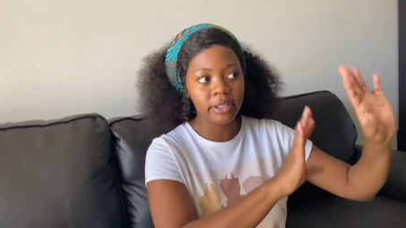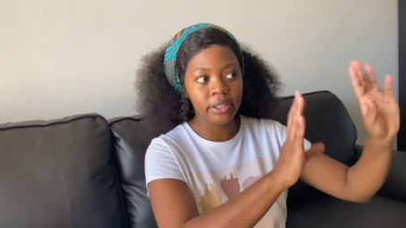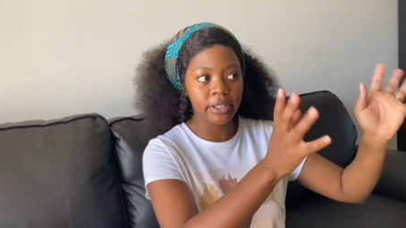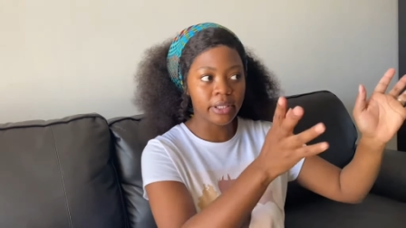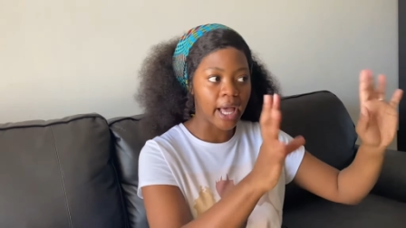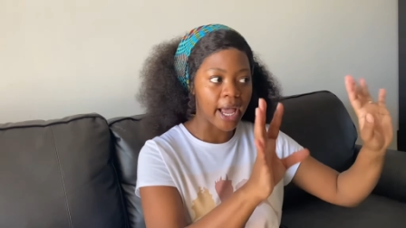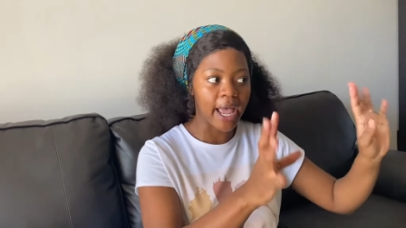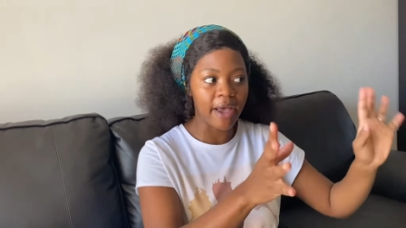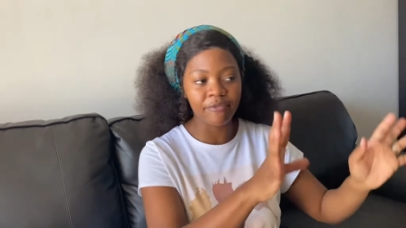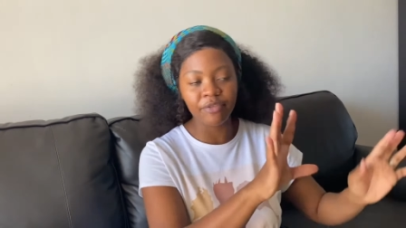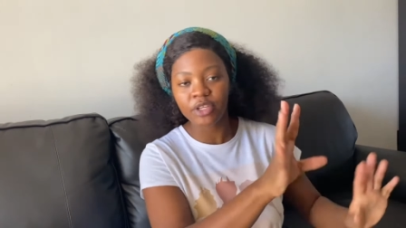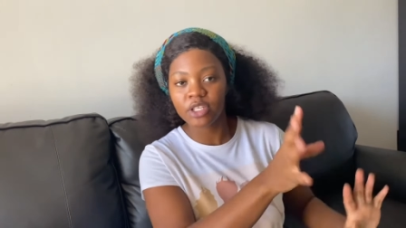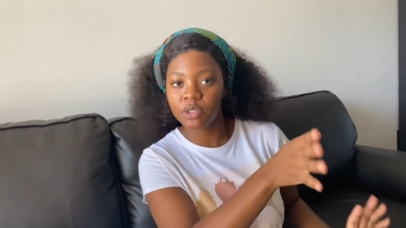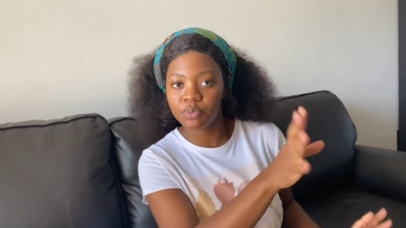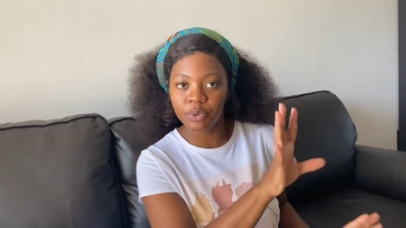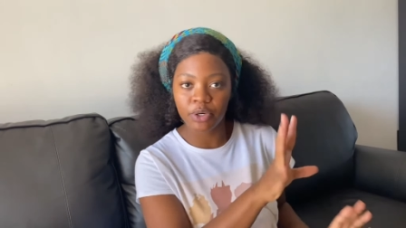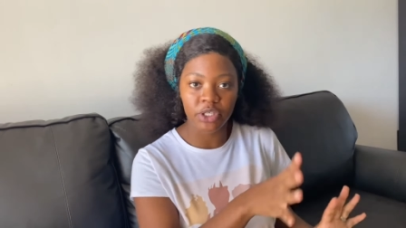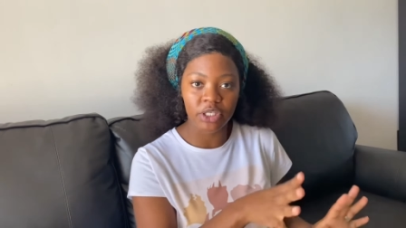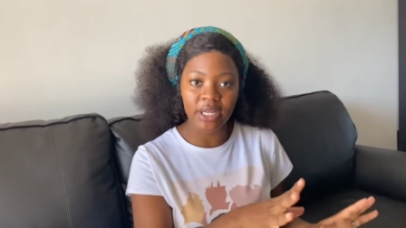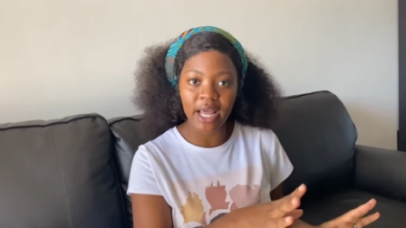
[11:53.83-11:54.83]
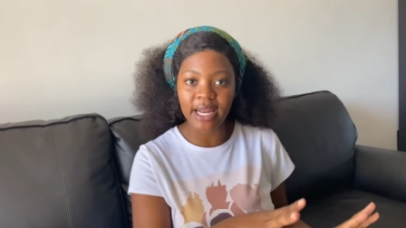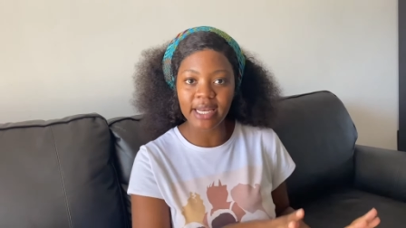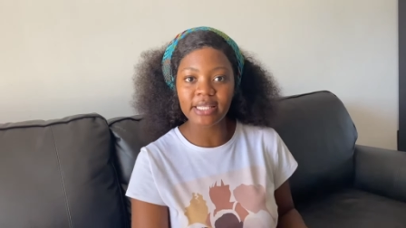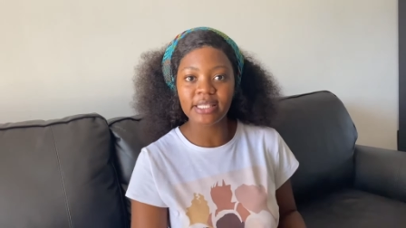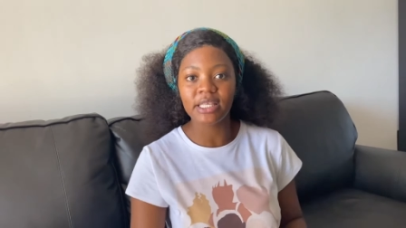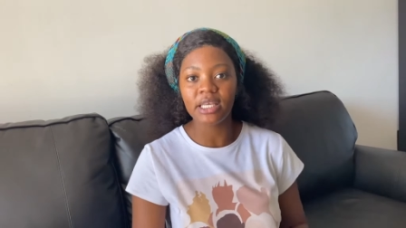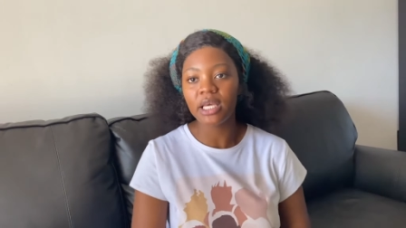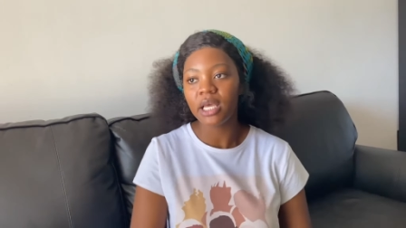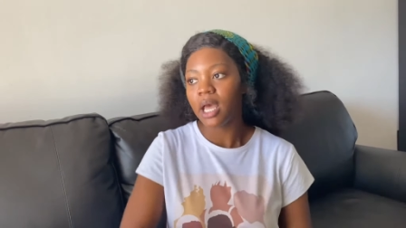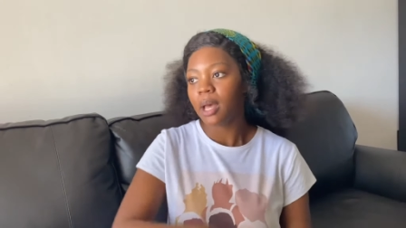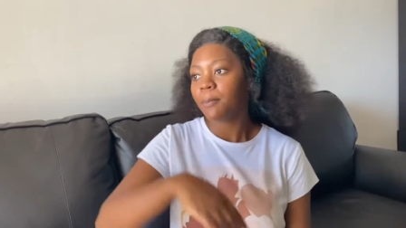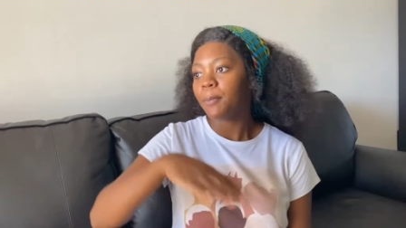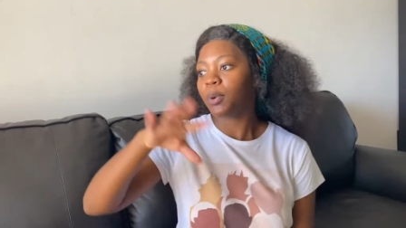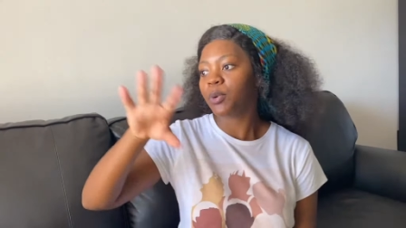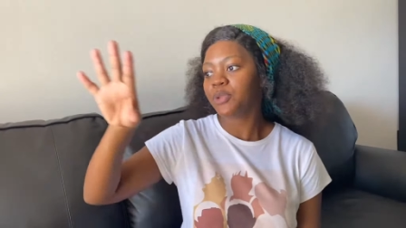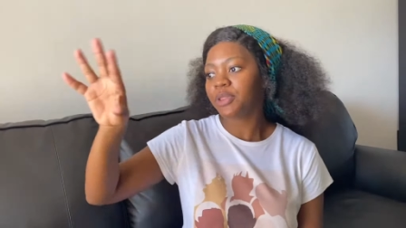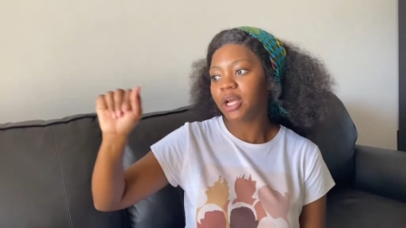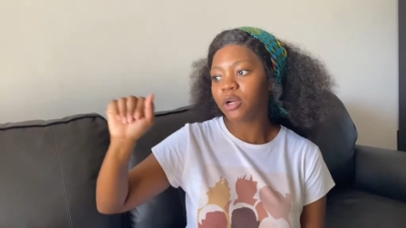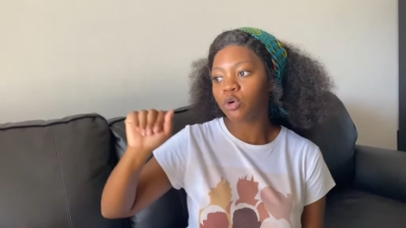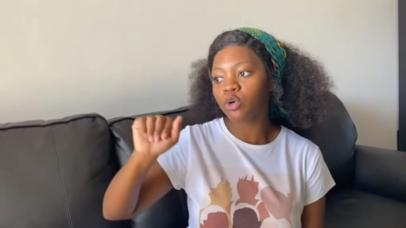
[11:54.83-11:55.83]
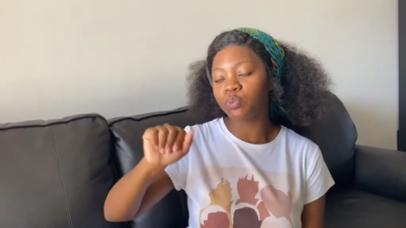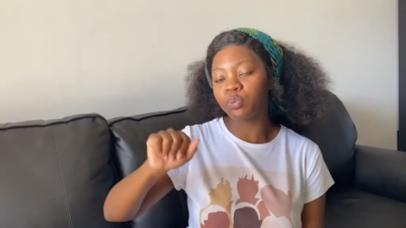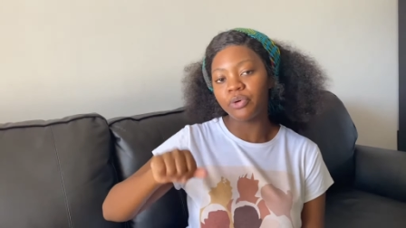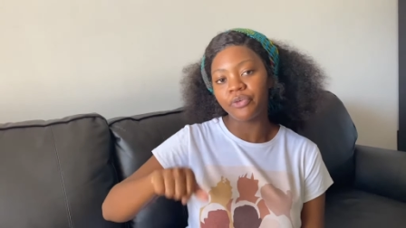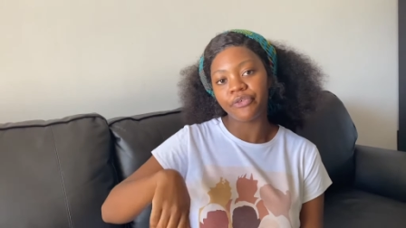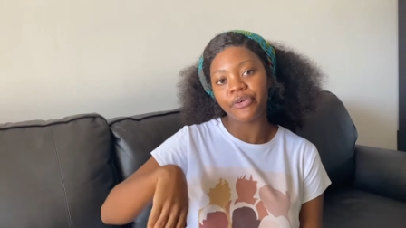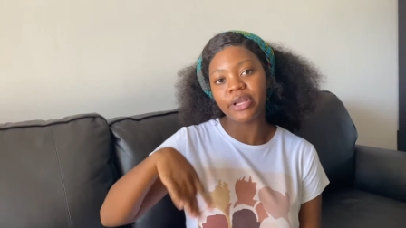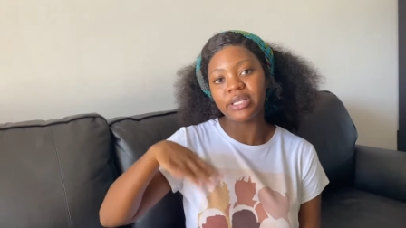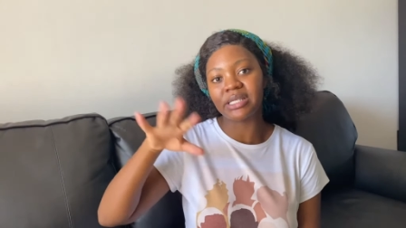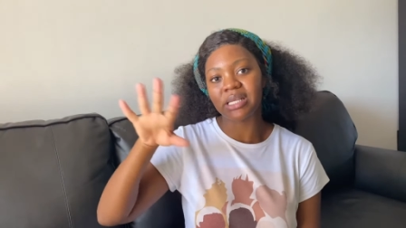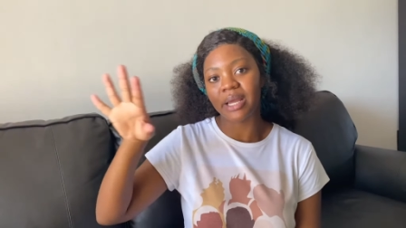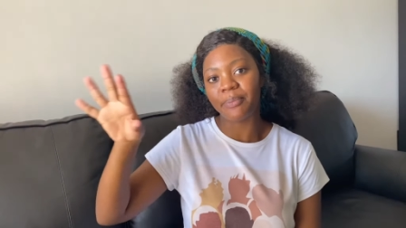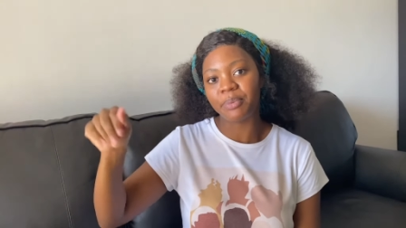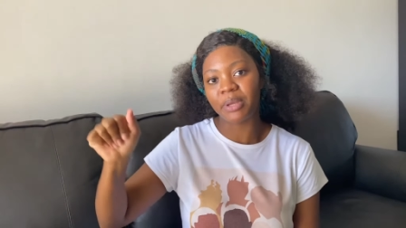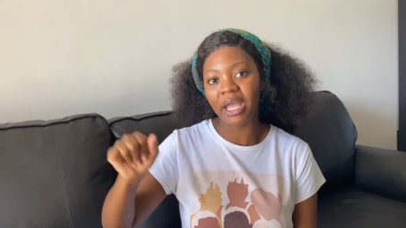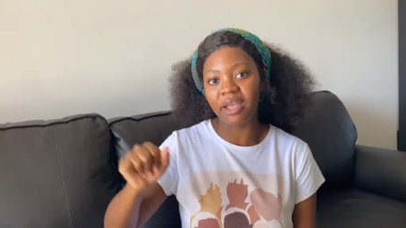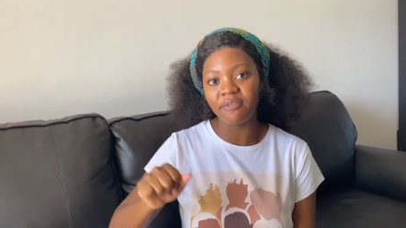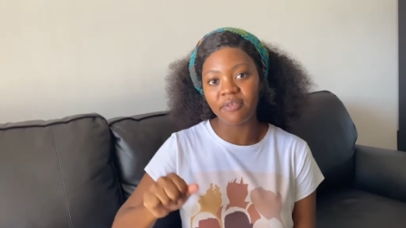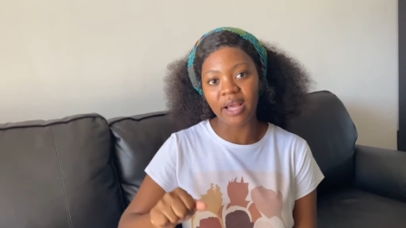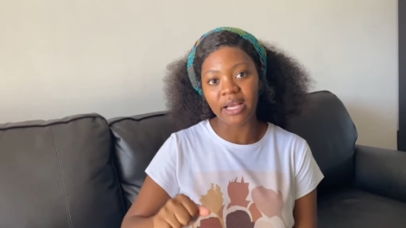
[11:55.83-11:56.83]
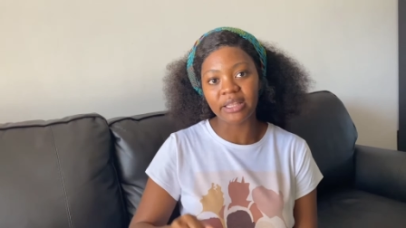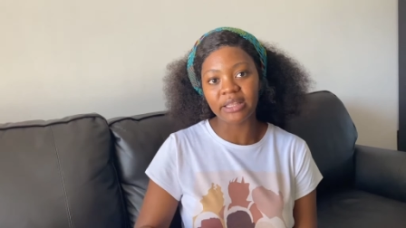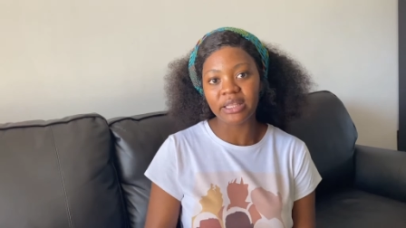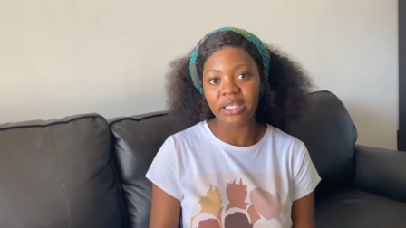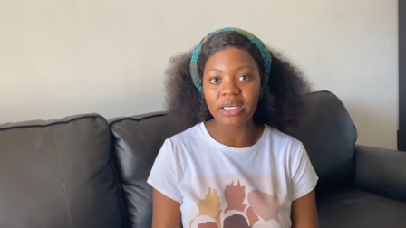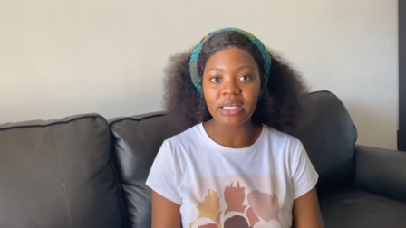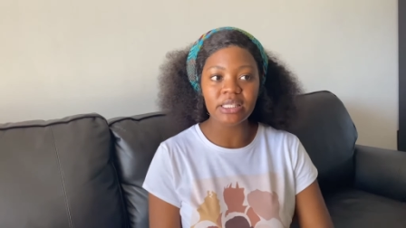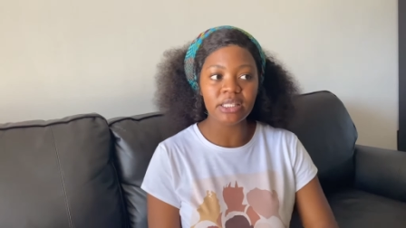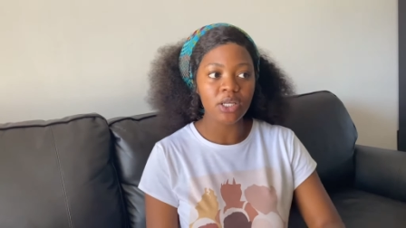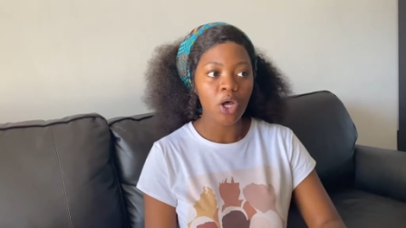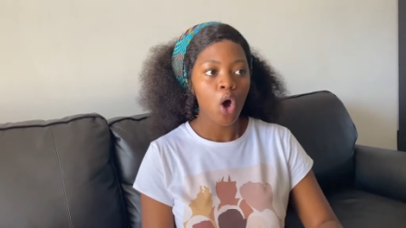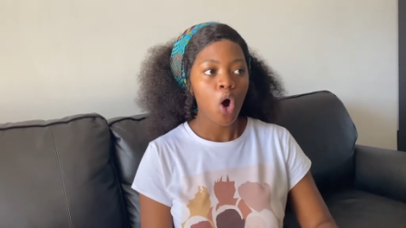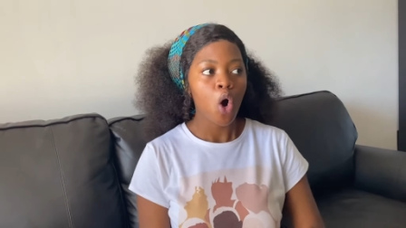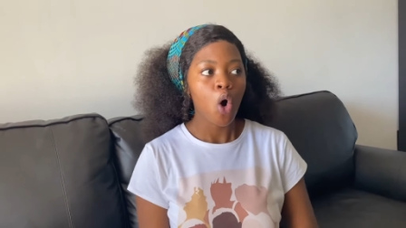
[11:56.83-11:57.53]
I have this personality, but with that group of friends I behave like this.